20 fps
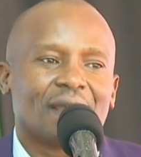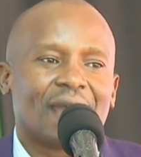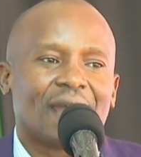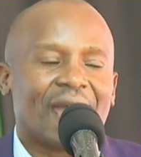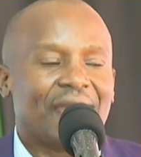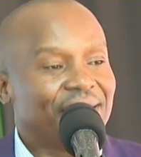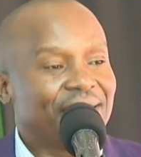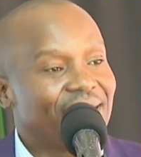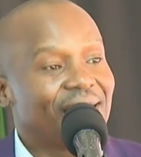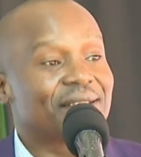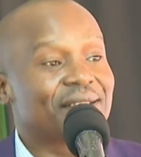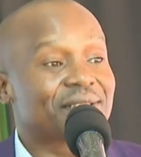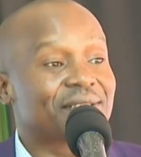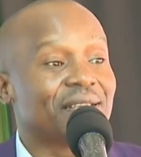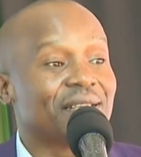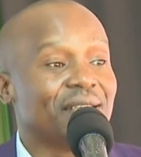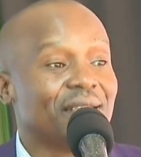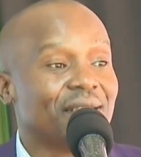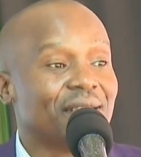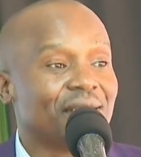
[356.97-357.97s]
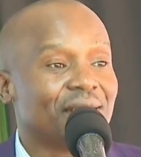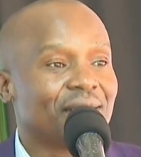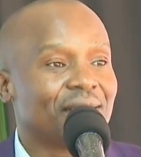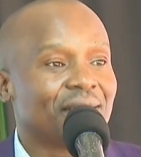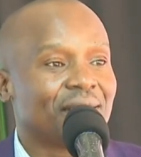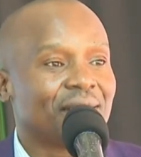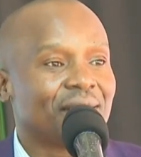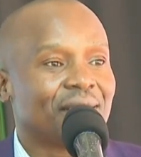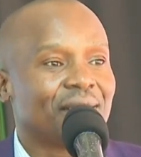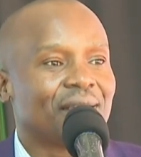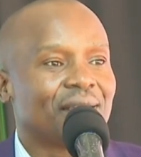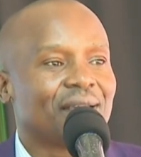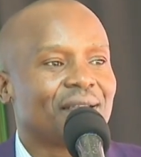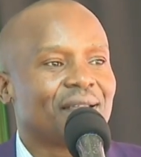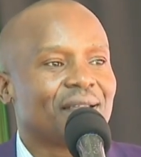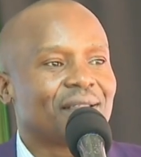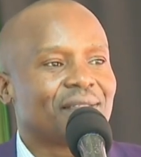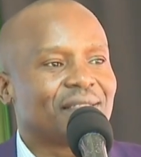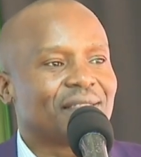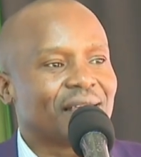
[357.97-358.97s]
I dare say
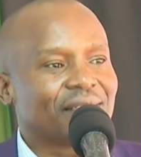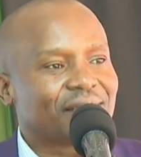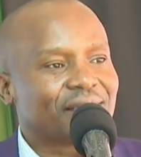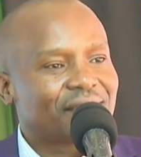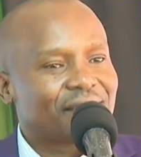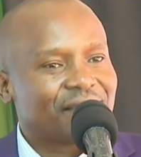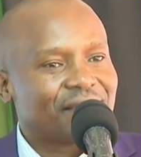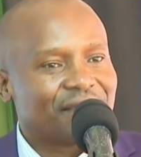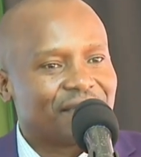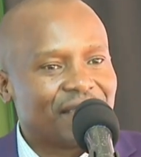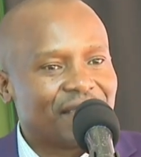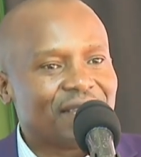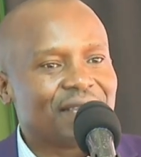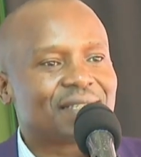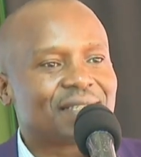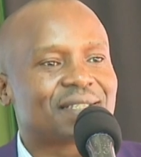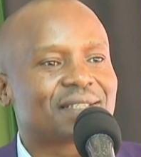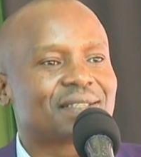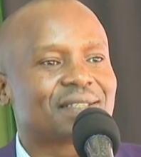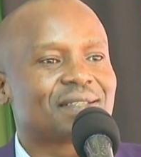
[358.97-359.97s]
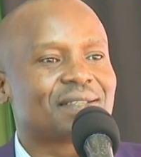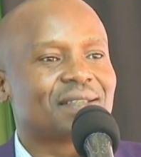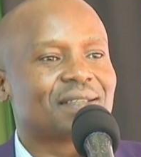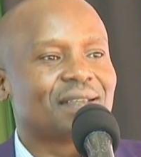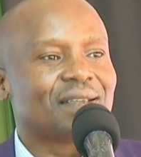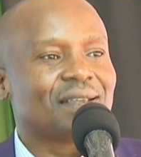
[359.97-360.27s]
that these